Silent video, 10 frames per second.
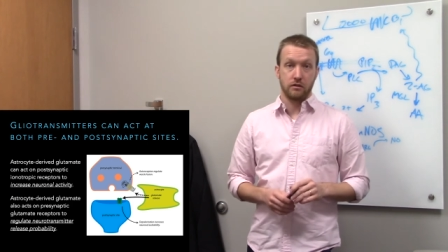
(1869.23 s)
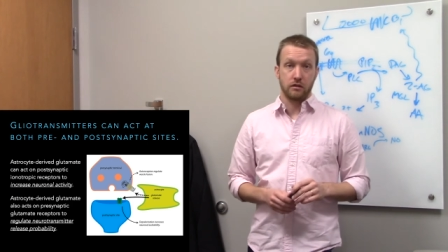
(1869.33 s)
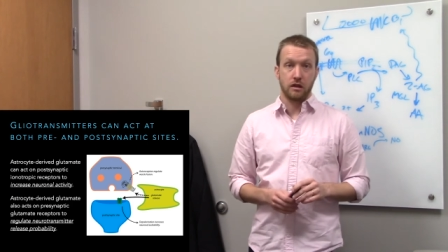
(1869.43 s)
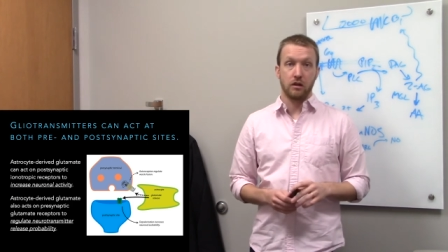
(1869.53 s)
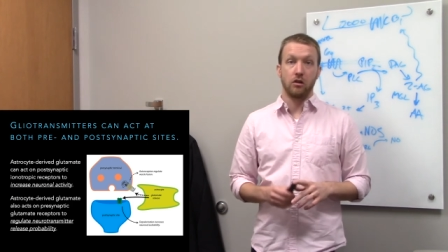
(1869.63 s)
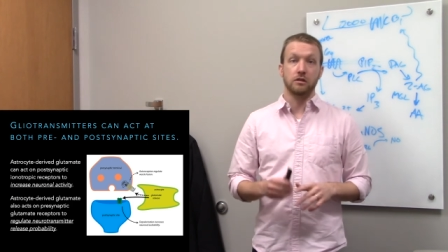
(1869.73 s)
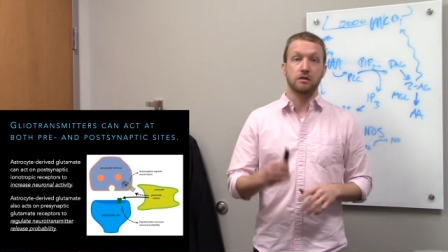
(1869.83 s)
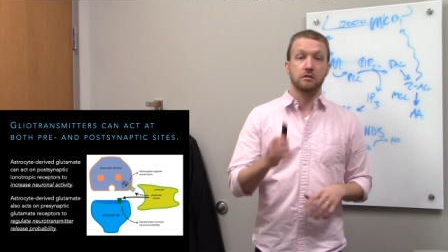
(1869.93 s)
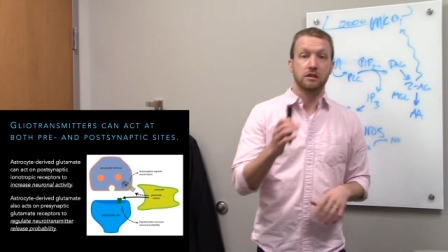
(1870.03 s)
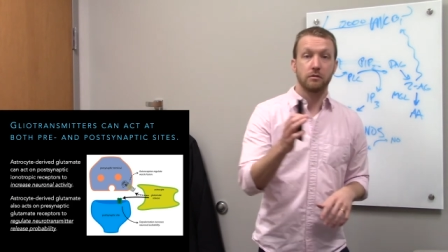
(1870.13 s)
can also
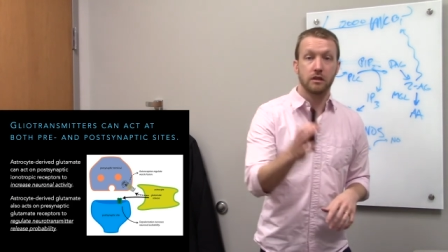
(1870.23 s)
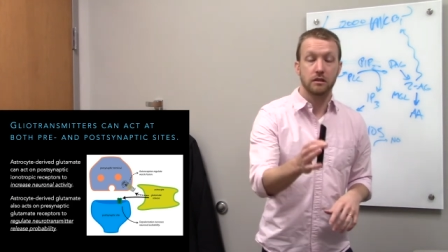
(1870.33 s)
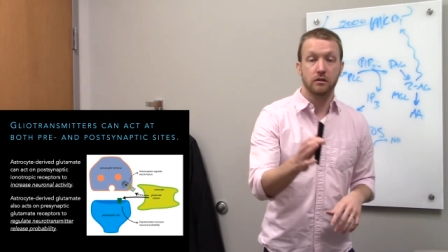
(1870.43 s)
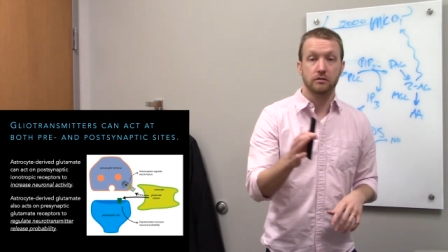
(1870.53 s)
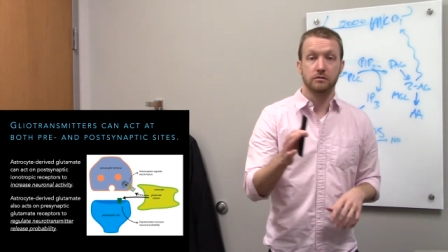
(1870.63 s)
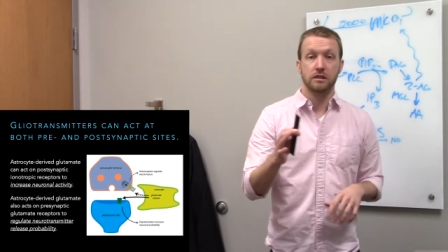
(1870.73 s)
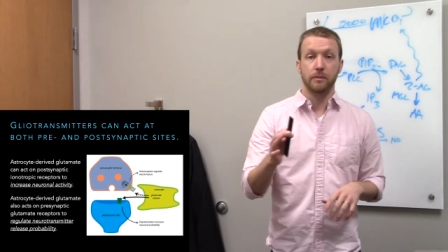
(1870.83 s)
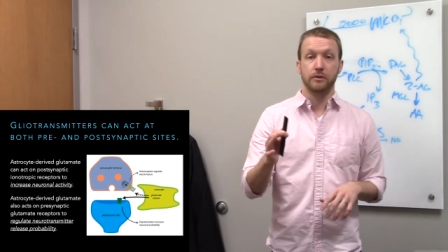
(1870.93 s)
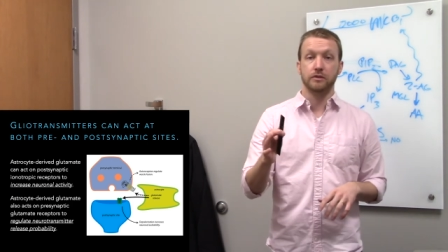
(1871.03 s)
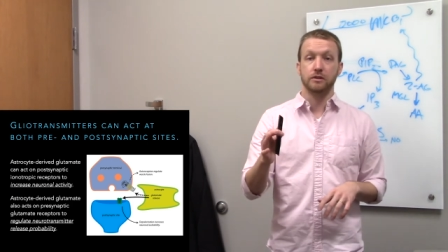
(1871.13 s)
stimulate those
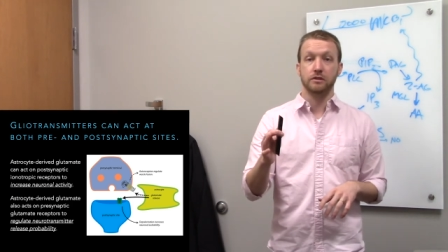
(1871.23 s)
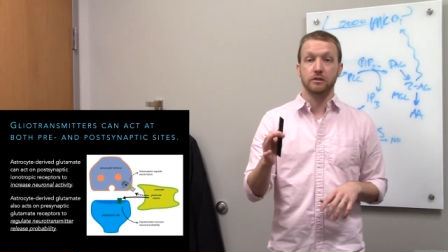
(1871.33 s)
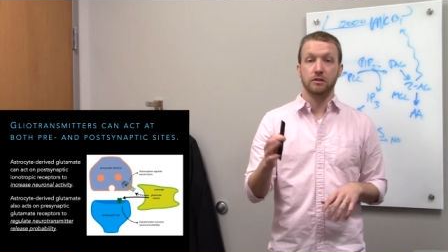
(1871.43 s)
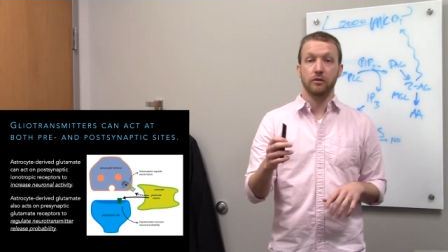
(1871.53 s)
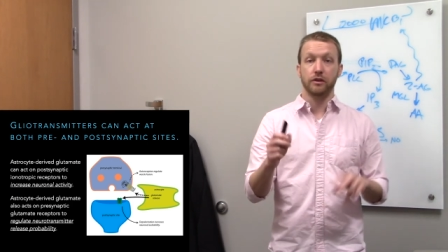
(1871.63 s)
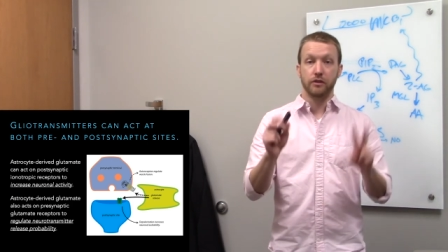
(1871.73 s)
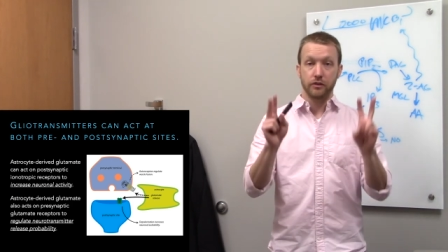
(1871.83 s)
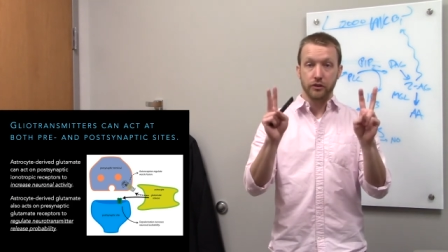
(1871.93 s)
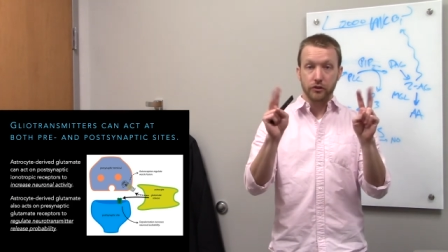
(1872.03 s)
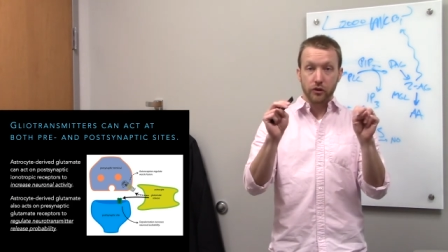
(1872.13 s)
receptors so that the
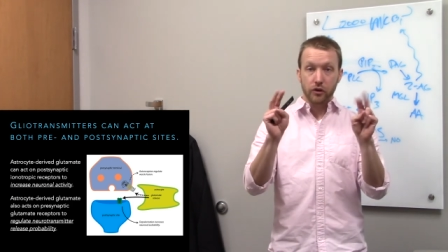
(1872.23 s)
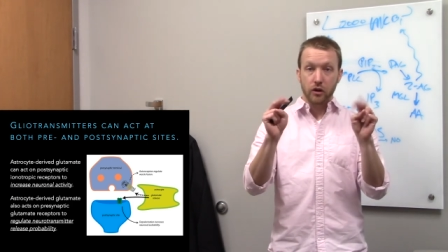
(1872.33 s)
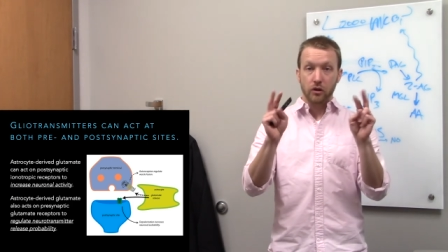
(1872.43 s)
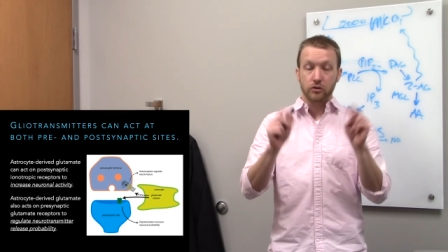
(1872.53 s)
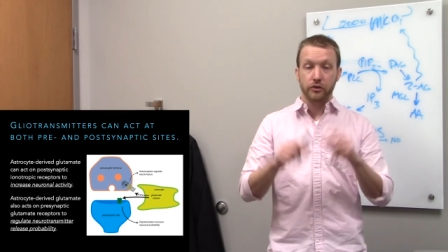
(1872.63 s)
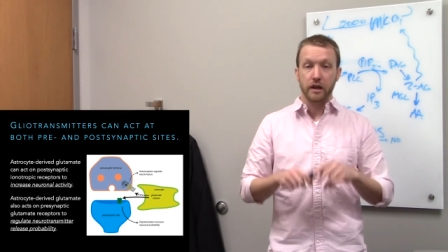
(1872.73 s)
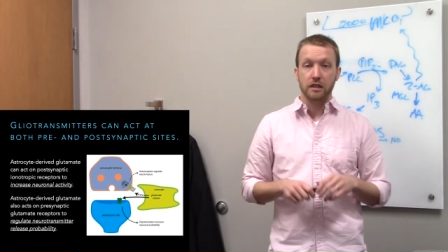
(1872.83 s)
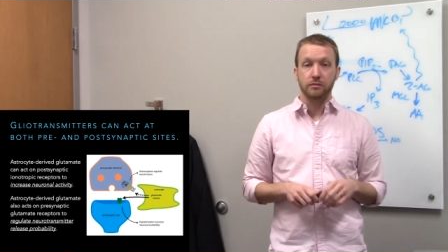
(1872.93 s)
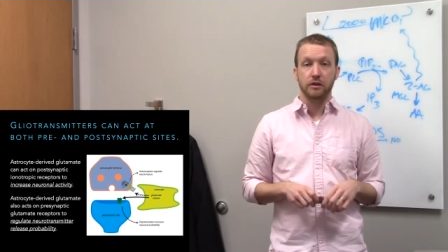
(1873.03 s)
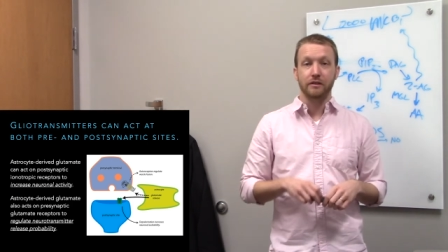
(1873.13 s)

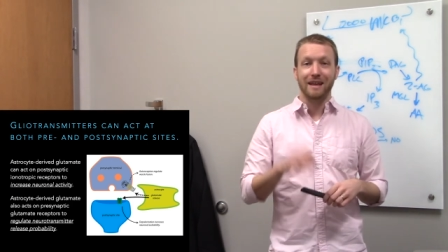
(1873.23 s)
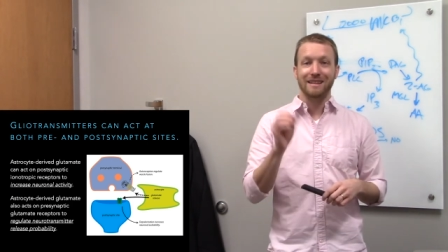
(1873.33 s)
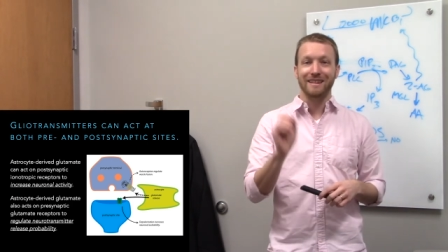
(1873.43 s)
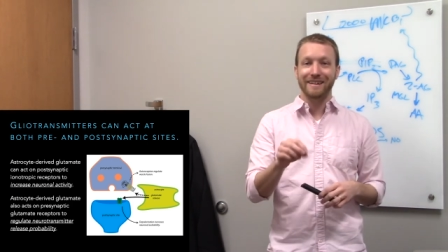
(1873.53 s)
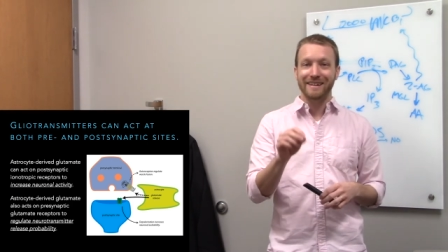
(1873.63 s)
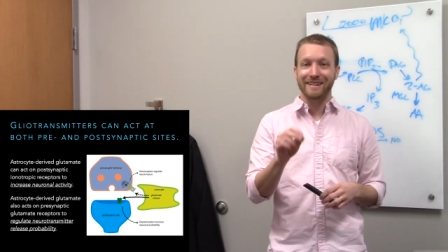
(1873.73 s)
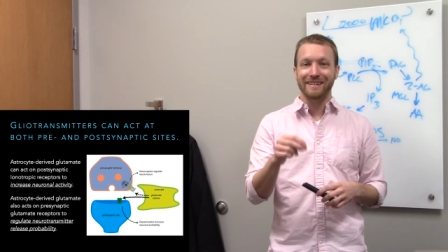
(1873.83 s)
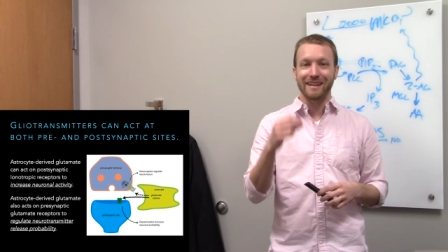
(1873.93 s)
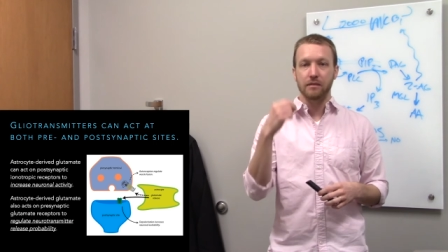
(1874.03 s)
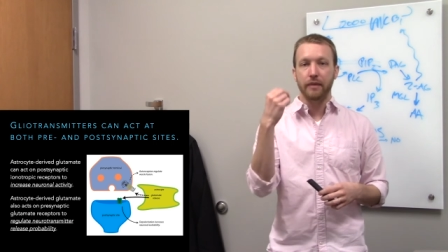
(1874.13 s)
neurotransmitter, that ligand
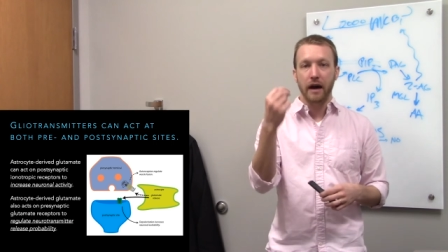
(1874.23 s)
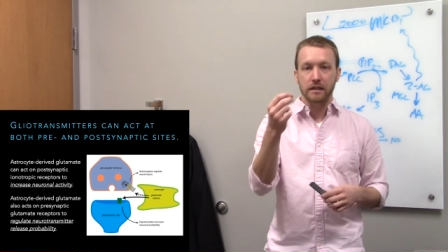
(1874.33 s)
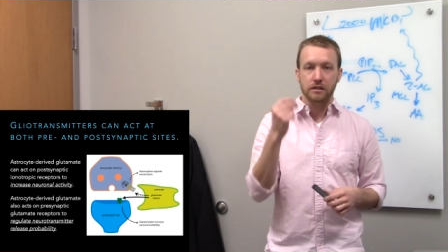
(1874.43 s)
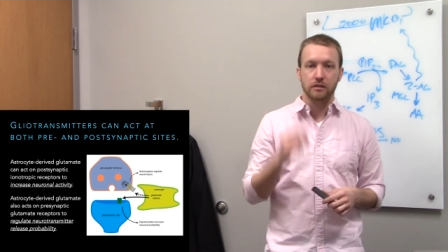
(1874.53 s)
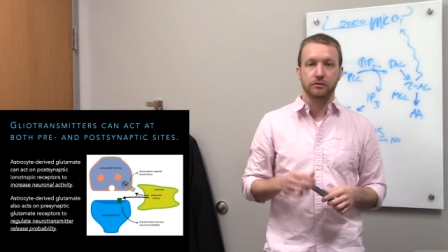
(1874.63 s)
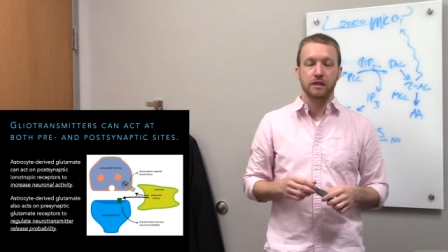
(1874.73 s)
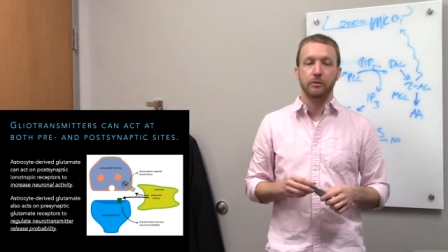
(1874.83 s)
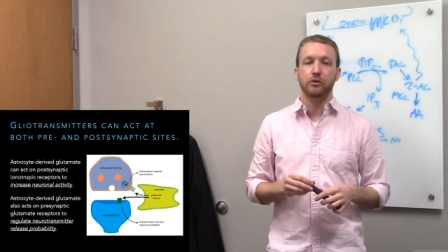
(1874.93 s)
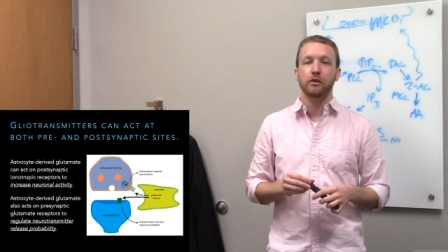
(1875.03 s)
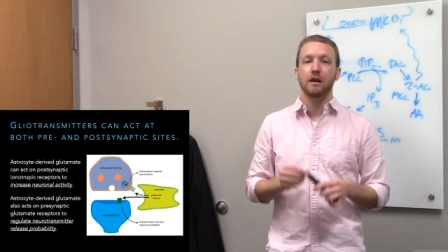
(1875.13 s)
that binds to the
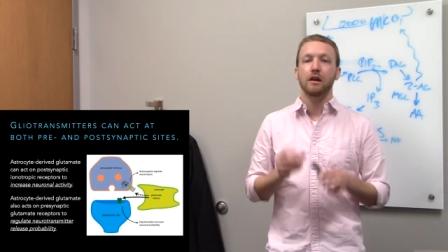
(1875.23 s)
receptor,